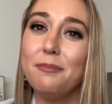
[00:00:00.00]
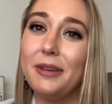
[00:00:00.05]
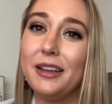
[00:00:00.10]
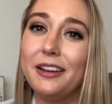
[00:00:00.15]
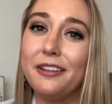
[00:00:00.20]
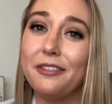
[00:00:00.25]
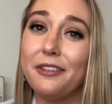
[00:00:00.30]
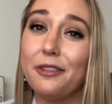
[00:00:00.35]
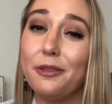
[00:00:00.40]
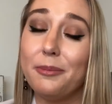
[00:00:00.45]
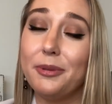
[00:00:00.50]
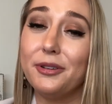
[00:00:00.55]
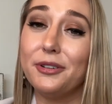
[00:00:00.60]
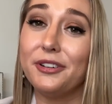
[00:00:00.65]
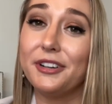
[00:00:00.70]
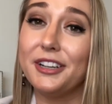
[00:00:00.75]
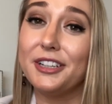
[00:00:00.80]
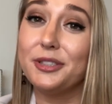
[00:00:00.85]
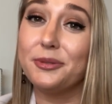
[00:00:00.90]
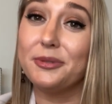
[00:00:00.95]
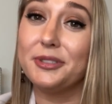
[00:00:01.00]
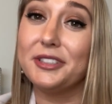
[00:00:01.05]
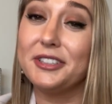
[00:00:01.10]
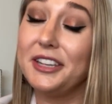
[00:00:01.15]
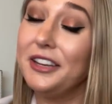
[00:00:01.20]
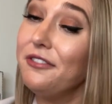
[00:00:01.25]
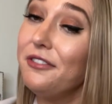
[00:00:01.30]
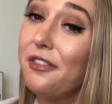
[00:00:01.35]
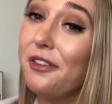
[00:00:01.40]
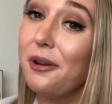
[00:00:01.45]
meaning that the builder has
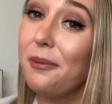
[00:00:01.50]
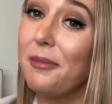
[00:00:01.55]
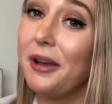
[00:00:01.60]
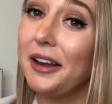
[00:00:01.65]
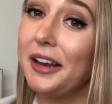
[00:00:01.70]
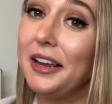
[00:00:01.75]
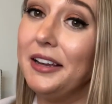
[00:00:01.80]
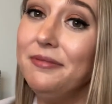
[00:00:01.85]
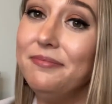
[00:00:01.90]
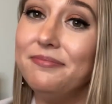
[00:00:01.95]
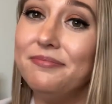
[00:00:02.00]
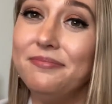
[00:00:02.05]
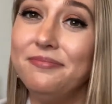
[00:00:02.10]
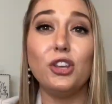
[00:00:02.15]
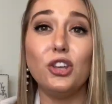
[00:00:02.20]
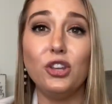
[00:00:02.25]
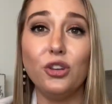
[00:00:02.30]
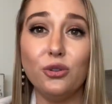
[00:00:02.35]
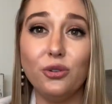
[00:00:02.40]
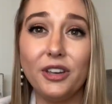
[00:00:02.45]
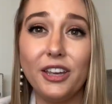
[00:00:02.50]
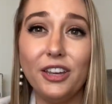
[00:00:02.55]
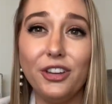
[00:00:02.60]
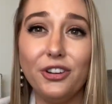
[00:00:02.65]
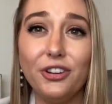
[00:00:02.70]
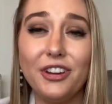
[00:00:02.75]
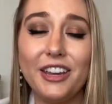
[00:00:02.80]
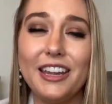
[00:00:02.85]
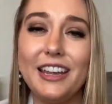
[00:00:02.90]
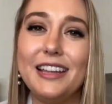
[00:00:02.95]
received their money, you'll get
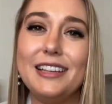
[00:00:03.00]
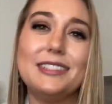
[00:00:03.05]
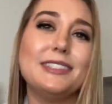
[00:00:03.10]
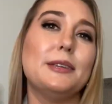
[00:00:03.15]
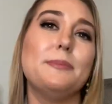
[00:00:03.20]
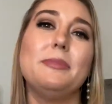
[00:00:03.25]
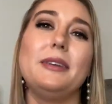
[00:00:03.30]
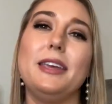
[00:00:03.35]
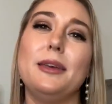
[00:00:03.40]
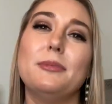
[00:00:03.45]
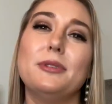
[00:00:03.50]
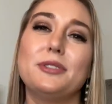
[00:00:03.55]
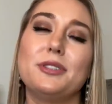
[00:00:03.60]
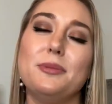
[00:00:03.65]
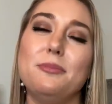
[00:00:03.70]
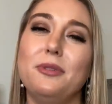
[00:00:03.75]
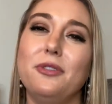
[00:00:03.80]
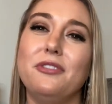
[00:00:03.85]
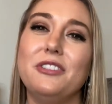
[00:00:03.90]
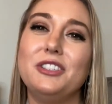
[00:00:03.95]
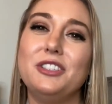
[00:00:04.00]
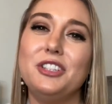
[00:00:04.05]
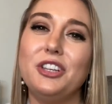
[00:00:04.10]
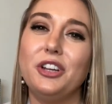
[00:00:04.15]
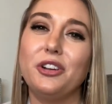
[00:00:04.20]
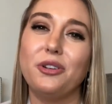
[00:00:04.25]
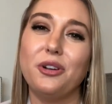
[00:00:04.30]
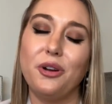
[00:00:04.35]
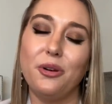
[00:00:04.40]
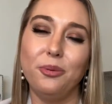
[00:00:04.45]
your keys and be able to move into
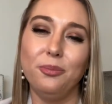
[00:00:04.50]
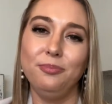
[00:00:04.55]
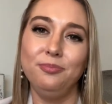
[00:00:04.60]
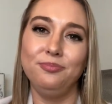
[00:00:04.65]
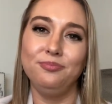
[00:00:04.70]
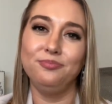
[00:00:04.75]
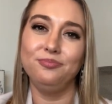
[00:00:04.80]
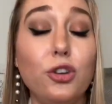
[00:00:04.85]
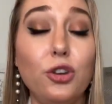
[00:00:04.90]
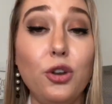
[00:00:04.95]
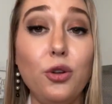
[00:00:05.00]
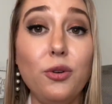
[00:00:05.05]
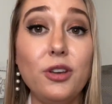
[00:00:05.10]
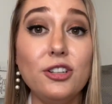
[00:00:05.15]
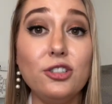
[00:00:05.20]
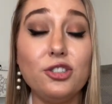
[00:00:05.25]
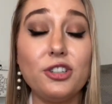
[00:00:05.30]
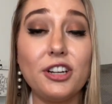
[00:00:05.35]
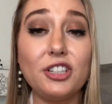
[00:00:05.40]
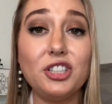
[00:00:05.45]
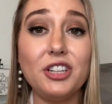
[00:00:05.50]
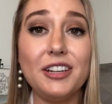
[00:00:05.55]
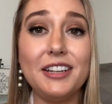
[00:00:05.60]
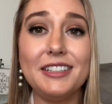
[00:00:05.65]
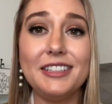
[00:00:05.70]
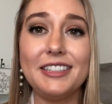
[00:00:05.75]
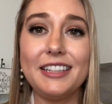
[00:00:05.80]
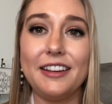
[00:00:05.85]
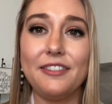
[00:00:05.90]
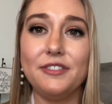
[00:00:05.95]
your home. New construction
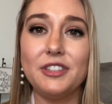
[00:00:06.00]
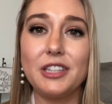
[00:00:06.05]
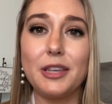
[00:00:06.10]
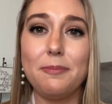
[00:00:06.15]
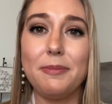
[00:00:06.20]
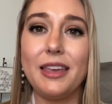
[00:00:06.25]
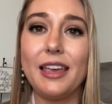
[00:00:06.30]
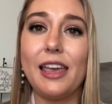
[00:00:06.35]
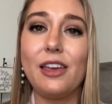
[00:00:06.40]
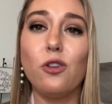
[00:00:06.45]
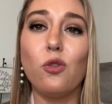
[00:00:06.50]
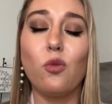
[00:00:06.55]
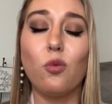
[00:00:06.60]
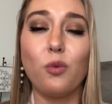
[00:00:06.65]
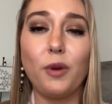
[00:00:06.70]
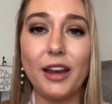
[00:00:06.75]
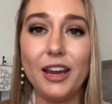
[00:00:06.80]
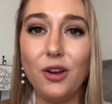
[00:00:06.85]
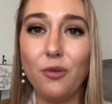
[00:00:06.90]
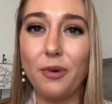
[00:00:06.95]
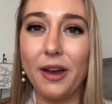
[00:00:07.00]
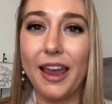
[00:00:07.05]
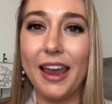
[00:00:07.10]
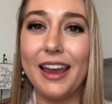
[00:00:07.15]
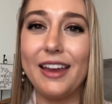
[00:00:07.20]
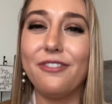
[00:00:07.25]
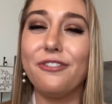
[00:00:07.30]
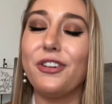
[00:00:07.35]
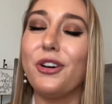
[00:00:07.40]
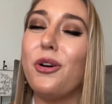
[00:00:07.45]
incentives can be a great
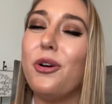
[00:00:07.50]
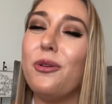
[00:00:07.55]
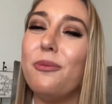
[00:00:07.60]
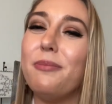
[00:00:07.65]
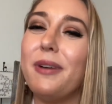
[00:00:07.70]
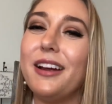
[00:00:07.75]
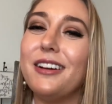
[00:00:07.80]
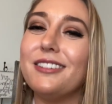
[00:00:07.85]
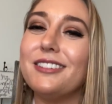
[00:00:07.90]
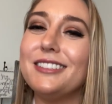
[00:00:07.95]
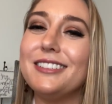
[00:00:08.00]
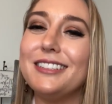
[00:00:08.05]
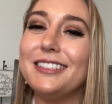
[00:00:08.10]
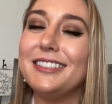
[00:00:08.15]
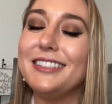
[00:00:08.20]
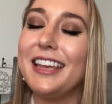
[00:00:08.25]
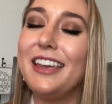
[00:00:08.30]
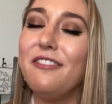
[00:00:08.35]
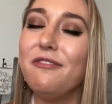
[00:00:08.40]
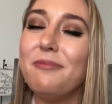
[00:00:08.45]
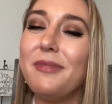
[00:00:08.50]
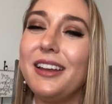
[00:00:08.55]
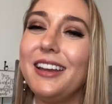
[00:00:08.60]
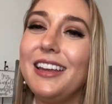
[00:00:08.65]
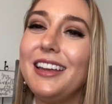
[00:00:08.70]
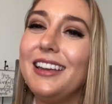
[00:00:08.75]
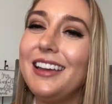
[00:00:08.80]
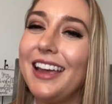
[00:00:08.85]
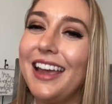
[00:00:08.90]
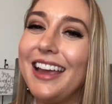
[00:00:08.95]
way for home buyers to save
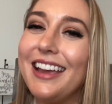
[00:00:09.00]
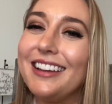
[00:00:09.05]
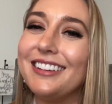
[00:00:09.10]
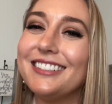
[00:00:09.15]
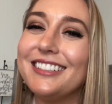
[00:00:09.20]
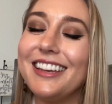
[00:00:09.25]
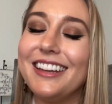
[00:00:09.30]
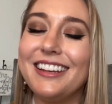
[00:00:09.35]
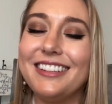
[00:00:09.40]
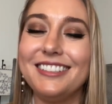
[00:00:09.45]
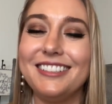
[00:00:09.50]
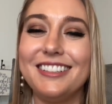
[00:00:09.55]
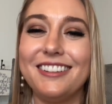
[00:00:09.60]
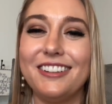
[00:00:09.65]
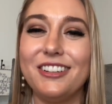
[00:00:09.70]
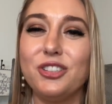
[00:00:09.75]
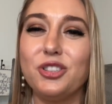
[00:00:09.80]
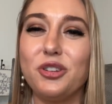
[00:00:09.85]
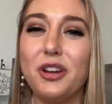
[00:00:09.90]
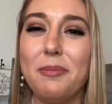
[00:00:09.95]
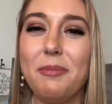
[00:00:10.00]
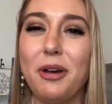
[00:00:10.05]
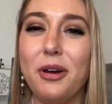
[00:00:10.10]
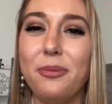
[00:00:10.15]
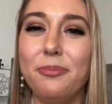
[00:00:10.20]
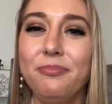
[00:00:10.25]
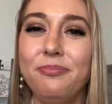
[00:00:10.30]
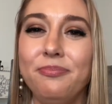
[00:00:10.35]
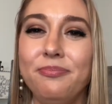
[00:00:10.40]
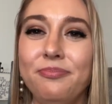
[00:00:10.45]
money and get into their dream
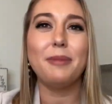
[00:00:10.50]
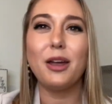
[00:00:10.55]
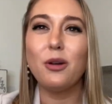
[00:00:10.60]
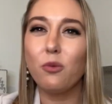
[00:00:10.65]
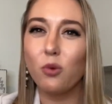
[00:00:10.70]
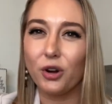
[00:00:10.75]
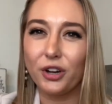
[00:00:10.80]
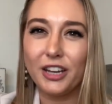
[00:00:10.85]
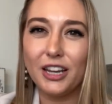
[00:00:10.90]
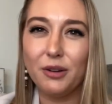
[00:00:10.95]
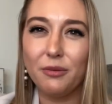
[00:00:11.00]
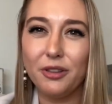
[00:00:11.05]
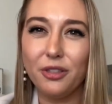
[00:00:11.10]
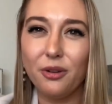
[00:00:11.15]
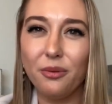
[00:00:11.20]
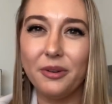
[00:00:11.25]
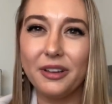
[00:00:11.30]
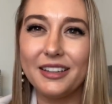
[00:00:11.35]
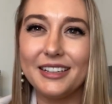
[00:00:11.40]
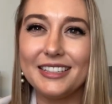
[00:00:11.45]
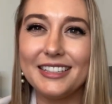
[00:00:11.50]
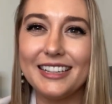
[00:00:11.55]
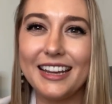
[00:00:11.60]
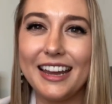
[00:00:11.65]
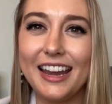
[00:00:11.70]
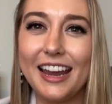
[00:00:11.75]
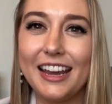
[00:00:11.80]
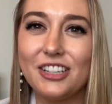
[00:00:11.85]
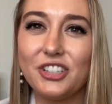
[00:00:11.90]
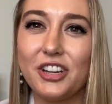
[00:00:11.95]
home. By working with a real
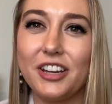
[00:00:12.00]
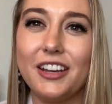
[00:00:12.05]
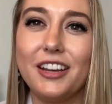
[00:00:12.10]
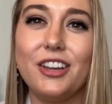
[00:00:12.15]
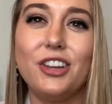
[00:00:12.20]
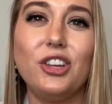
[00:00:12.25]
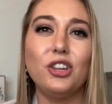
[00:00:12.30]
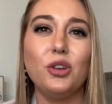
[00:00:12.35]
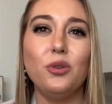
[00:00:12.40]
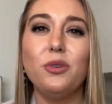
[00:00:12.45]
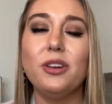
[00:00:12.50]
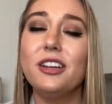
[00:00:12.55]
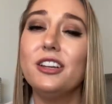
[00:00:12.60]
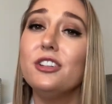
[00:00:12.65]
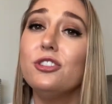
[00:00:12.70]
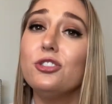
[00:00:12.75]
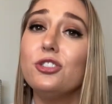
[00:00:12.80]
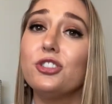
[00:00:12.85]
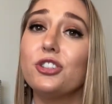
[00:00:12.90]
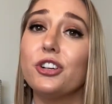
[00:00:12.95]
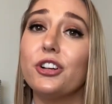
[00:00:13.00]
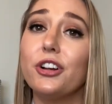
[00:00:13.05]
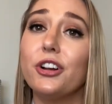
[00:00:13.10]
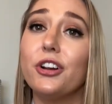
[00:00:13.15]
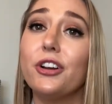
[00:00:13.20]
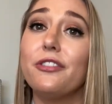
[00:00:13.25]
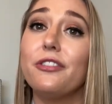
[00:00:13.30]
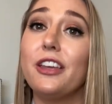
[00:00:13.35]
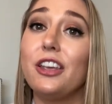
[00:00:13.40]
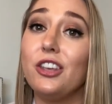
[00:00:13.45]
estate agent, you can
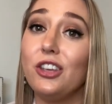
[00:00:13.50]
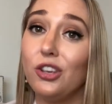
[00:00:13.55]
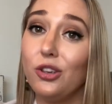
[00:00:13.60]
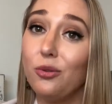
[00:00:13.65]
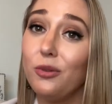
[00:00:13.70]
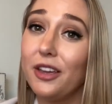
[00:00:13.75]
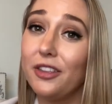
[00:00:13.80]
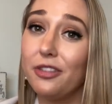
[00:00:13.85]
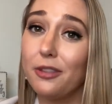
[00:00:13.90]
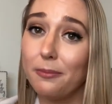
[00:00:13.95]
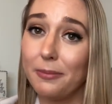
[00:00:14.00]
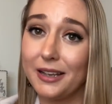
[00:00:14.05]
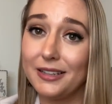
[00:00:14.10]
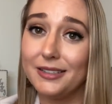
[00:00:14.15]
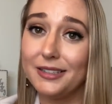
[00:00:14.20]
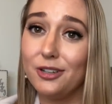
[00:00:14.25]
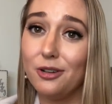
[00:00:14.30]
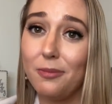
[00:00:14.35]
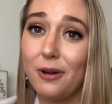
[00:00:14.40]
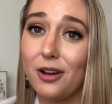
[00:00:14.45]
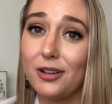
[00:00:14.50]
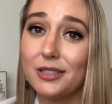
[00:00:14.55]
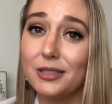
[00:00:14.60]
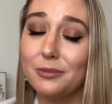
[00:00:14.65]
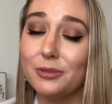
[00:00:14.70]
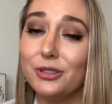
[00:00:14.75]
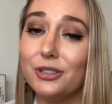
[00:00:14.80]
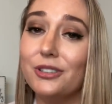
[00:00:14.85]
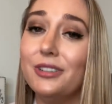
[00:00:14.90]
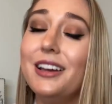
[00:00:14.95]
ensure that you get the best deal
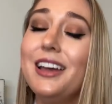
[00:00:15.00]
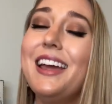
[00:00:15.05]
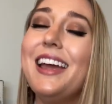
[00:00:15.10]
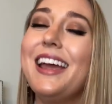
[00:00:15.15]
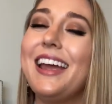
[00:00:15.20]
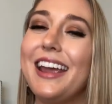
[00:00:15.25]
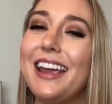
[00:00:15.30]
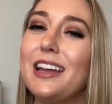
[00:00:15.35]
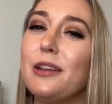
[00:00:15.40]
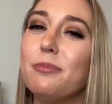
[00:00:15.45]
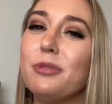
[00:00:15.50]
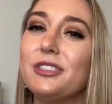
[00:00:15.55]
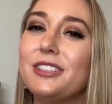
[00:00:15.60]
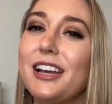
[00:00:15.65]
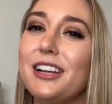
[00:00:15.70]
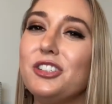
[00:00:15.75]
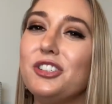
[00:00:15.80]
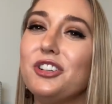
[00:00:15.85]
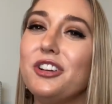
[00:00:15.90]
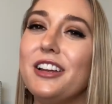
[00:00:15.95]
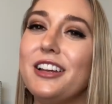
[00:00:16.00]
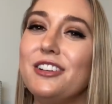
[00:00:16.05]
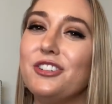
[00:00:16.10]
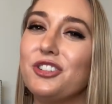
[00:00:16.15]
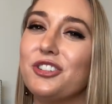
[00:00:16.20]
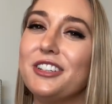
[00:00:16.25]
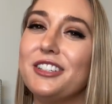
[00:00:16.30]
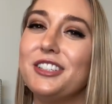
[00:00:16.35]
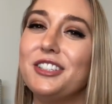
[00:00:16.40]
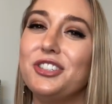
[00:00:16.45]
possible and protect your
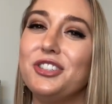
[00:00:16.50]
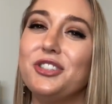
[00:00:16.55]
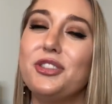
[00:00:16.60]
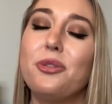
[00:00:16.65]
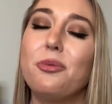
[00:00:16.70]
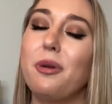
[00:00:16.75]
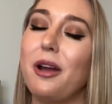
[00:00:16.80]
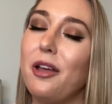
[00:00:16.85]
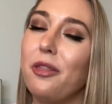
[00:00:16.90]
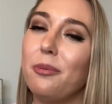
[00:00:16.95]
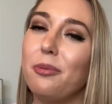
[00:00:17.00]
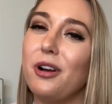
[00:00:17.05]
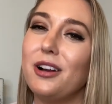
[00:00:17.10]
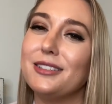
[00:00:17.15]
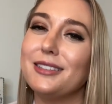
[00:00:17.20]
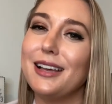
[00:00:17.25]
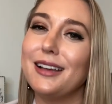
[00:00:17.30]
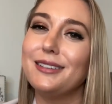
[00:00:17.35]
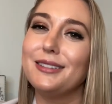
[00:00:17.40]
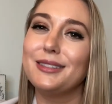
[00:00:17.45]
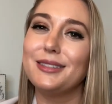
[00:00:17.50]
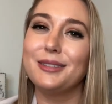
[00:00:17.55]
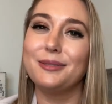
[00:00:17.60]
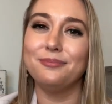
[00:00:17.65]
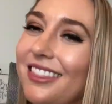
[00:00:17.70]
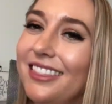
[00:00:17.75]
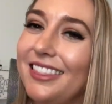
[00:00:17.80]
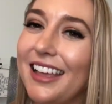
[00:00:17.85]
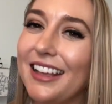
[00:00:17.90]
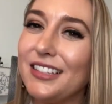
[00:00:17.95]
interests throughout the process.
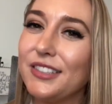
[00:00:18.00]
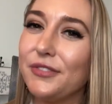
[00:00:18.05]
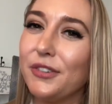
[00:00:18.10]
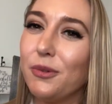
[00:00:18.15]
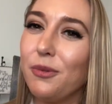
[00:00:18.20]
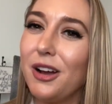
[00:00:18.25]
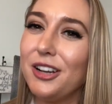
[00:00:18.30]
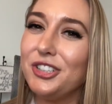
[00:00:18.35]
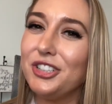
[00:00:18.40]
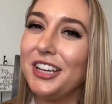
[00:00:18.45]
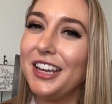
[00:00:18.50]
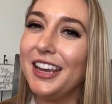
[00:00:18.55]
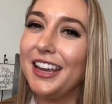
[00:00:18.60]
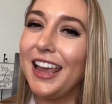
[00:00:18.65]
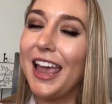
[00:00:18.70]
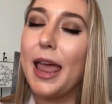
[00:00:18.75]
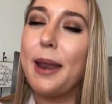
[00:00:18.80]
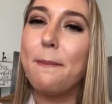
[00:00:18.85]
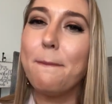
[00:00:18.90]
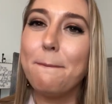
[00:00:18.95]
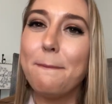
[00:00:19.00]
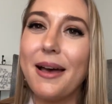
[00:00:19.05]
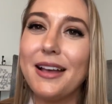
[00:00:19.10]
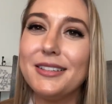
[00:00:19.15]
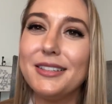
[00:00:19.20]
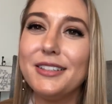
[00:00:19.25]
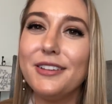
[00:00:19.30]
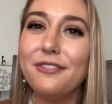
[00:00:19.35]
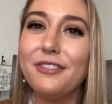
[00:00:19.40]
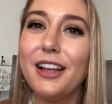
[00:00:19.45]
Thanks for watching, and
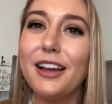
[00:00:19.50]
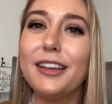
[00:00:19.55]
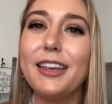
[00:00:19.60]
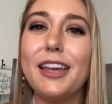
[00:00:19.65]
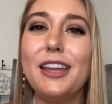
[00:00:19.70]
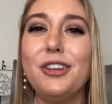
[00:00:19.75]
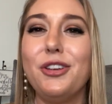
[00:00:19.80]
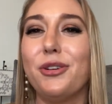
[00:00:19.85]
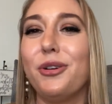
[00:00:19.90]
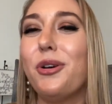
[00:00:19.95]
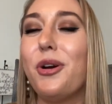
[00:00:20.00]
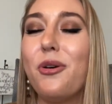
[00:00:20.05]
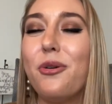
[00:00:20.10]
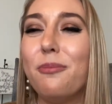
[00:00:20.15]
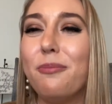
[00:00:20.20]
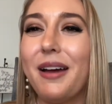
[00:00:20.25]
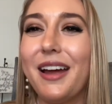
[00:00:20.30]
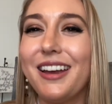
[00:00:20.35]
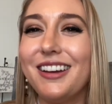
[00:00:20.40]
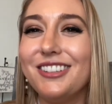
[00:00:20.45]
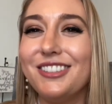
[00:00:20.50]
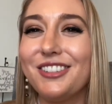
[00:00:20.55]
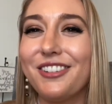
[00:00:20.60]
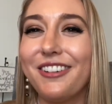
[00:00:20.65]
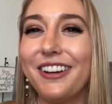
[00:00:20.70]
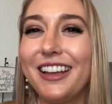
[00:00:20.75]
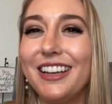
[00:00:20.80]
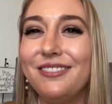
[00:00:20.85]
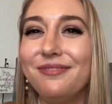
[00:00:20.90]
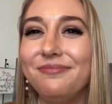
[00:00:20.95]
best of luck in your home buying
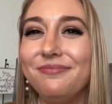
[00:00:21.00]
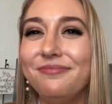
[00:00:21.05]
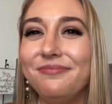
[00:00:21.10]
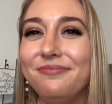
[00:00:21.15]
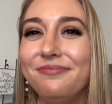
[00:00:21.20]
journey.